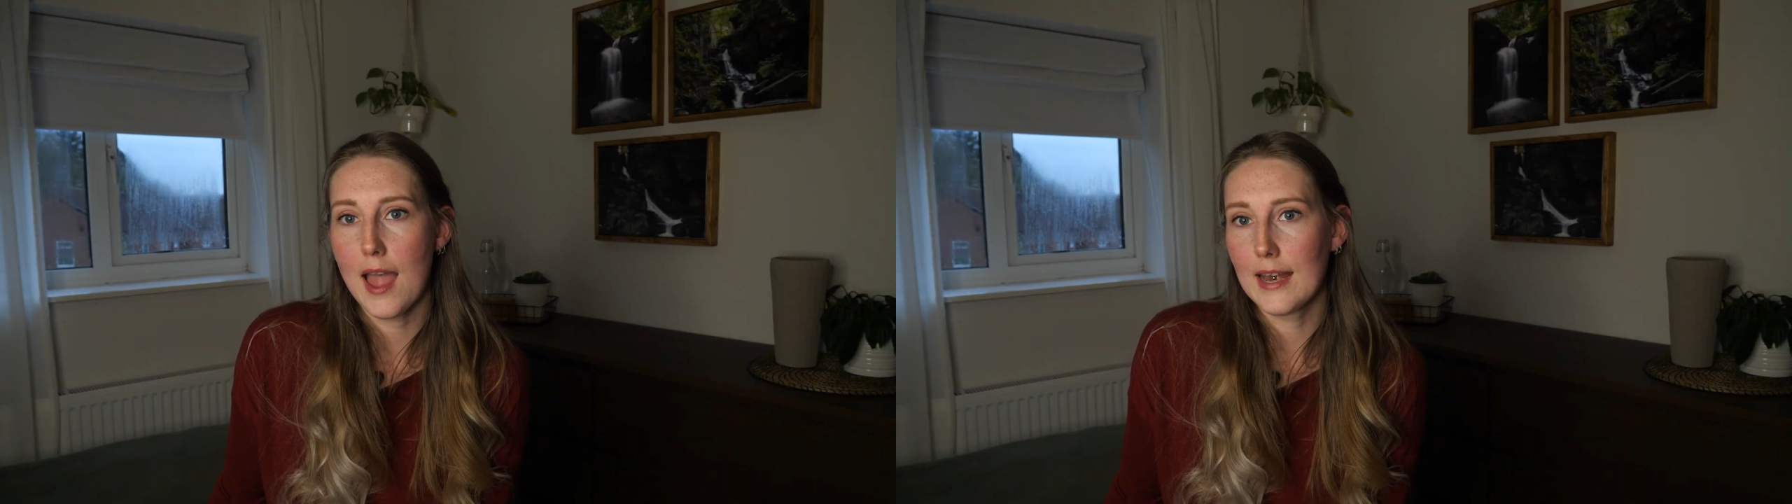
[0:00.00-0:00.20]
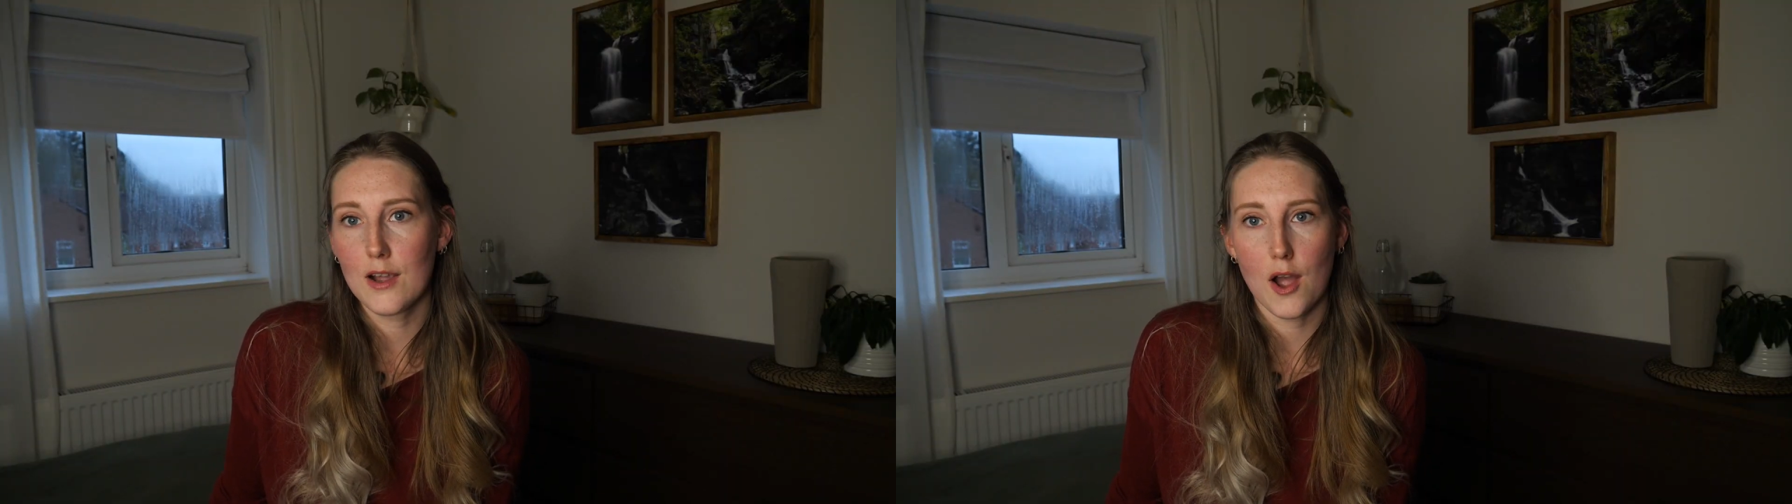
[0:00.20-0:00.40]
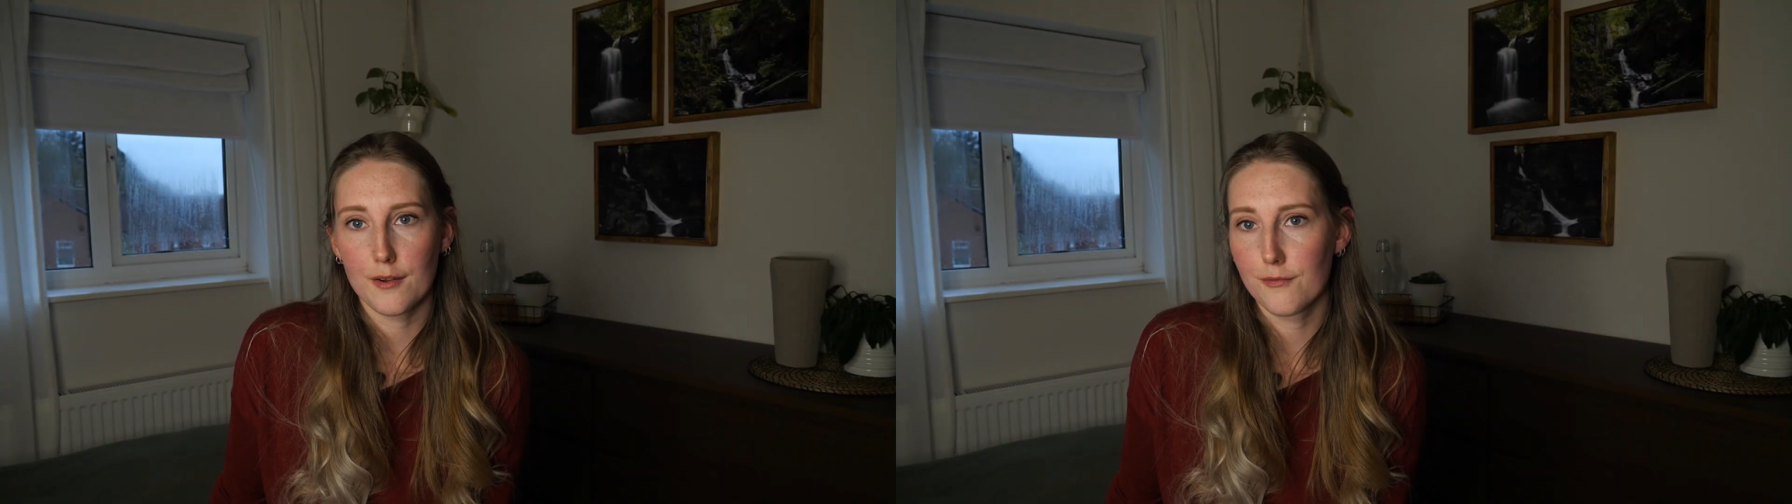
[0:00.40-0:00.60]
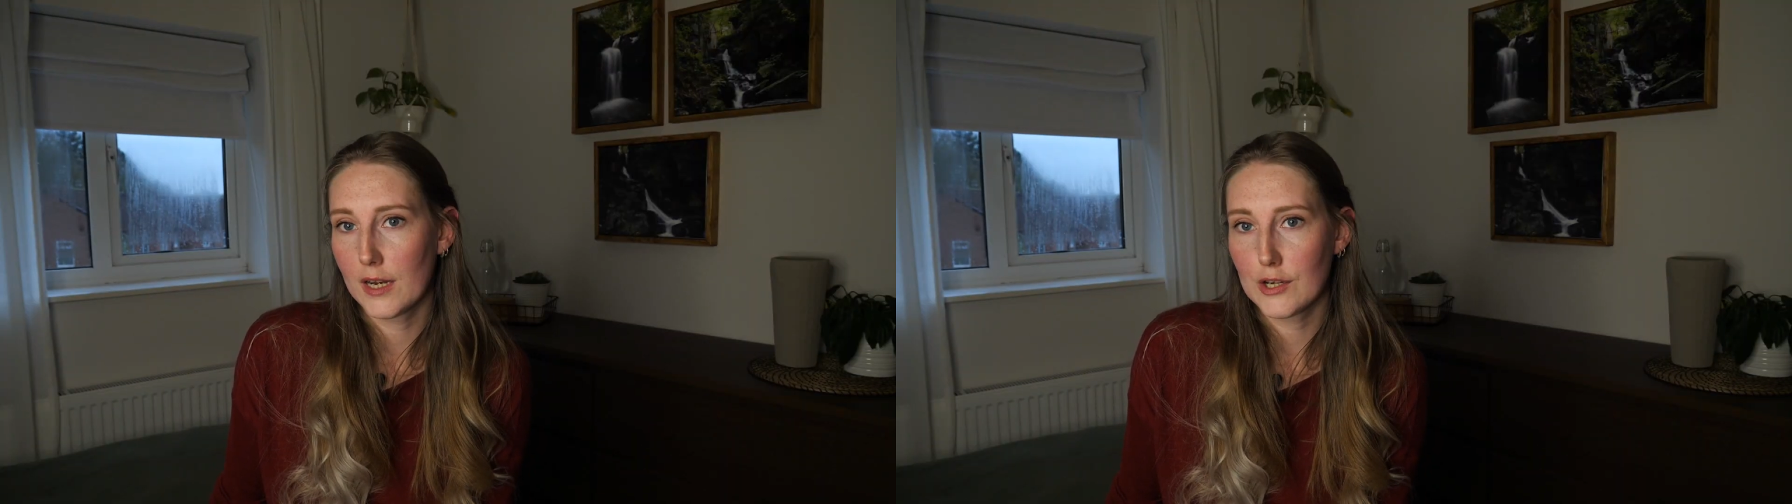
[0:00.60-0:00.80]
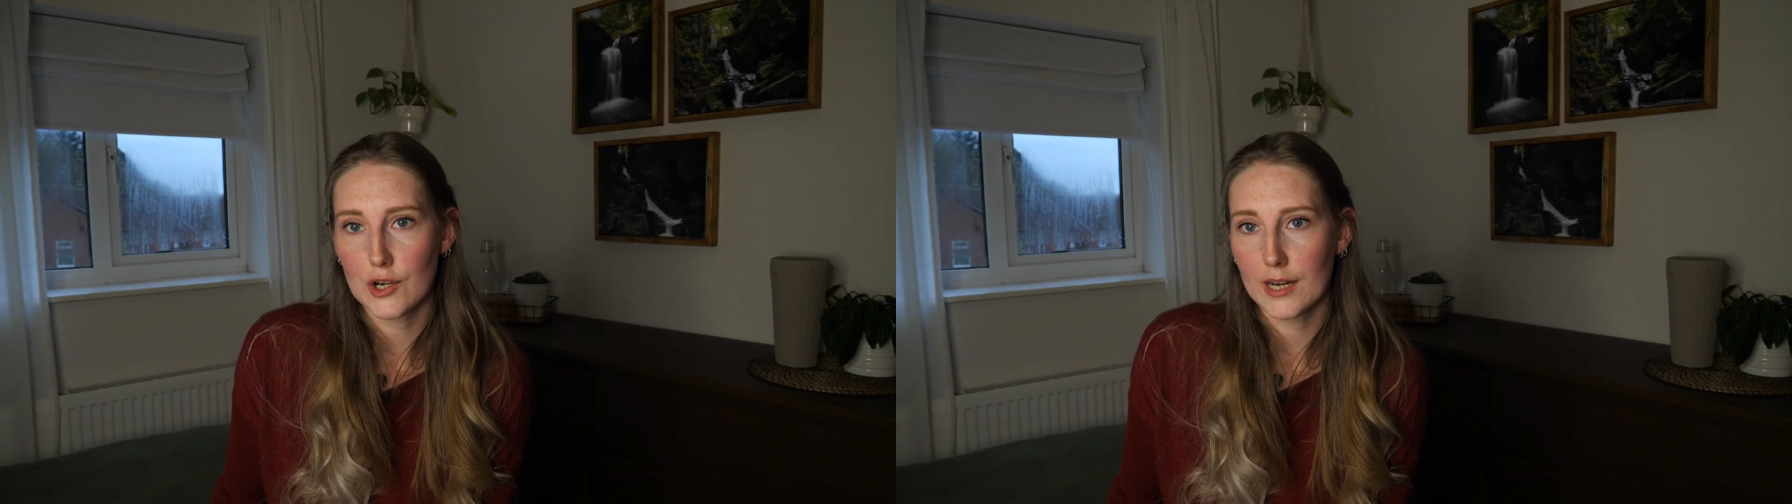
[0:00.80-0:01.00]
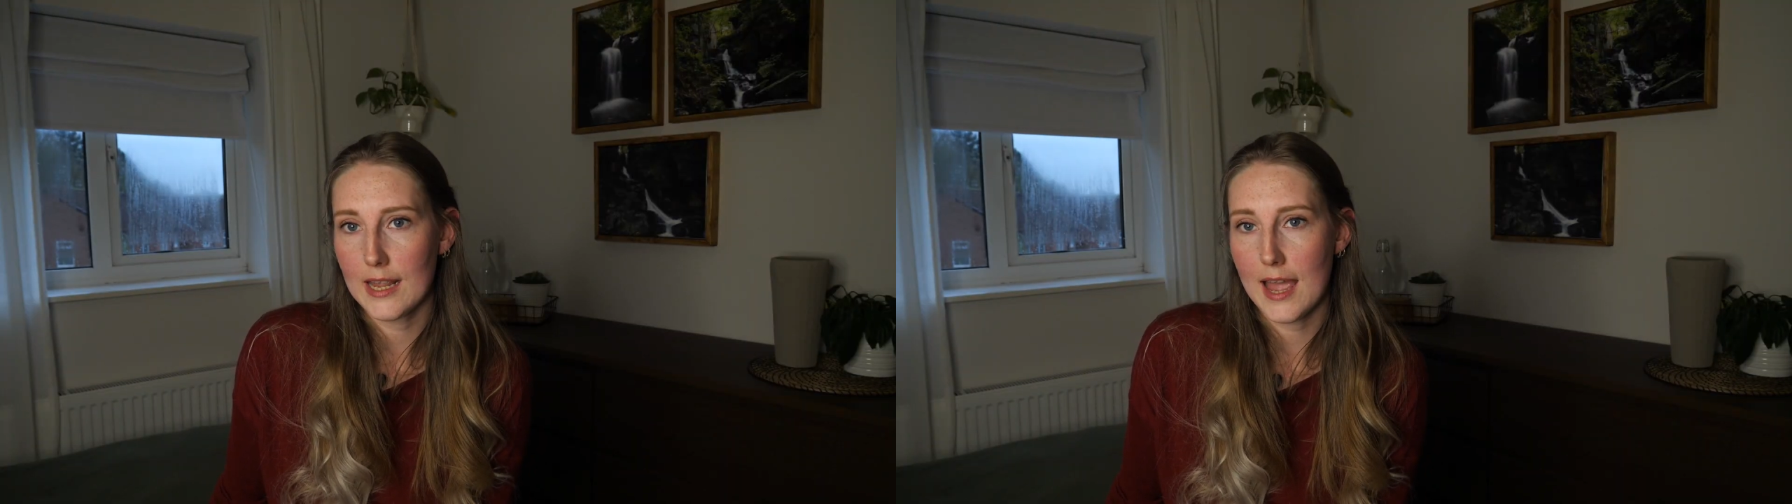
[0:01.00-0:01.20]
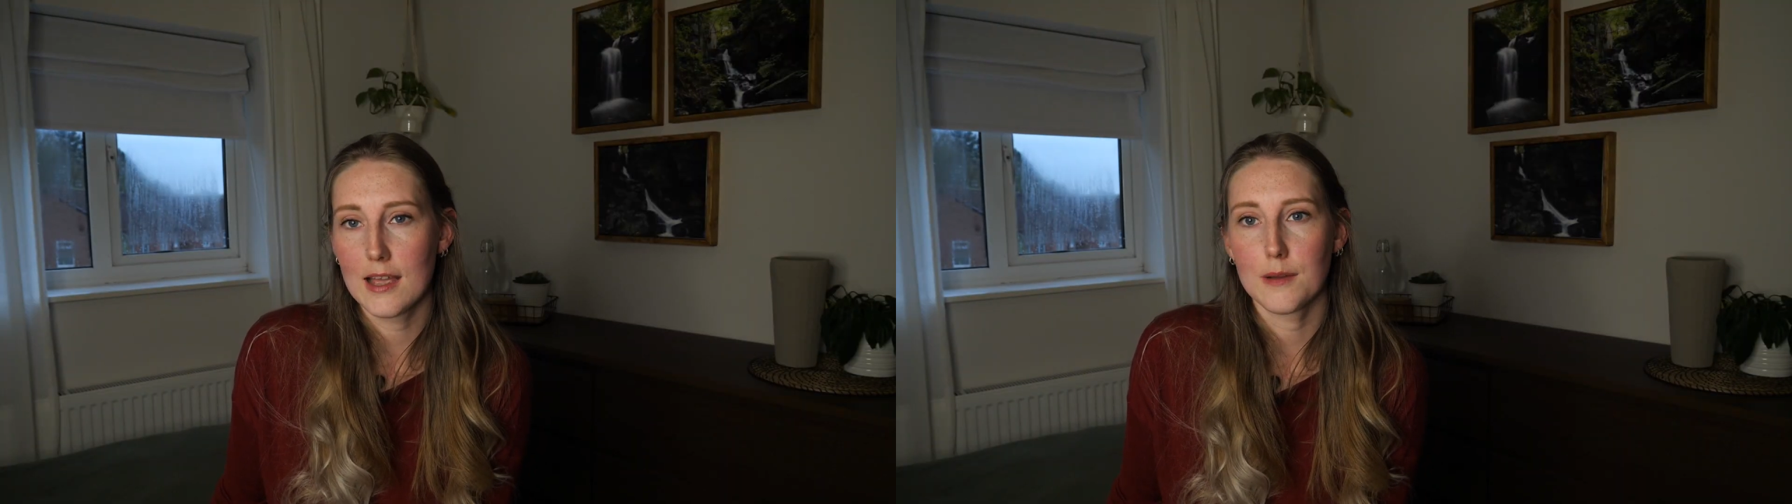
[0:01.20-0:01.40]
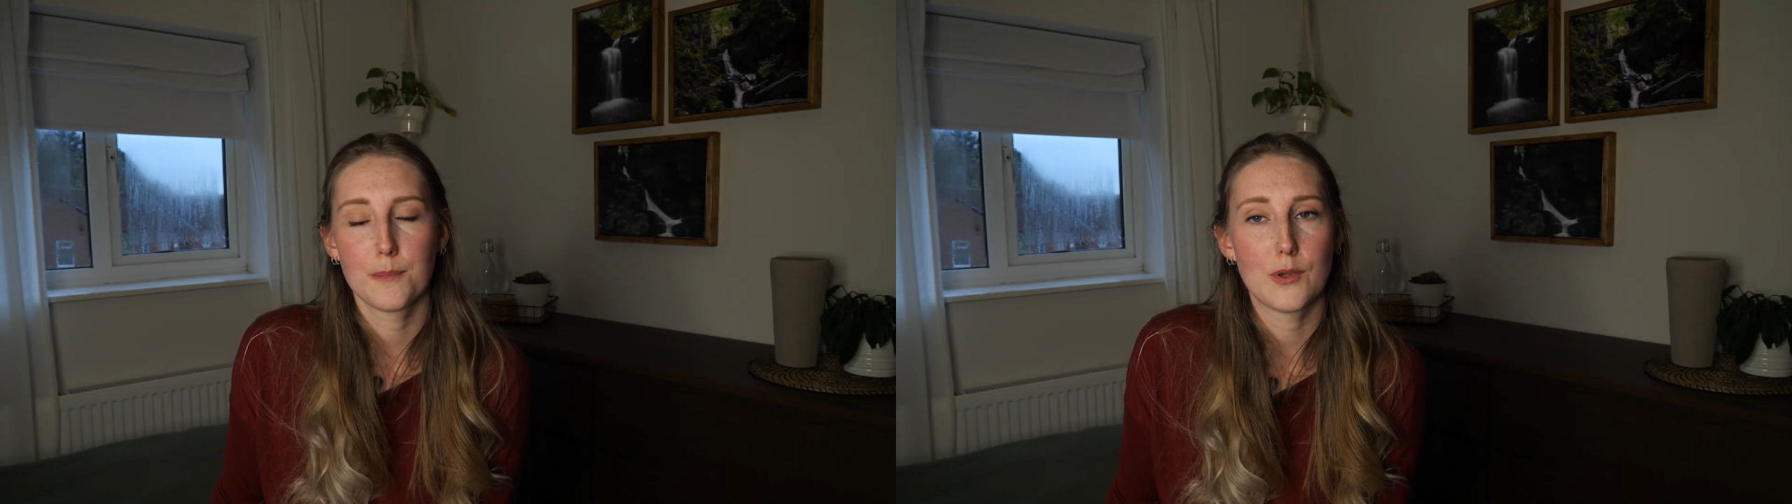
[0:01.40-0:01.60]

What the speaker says: any kind of finish on it yet,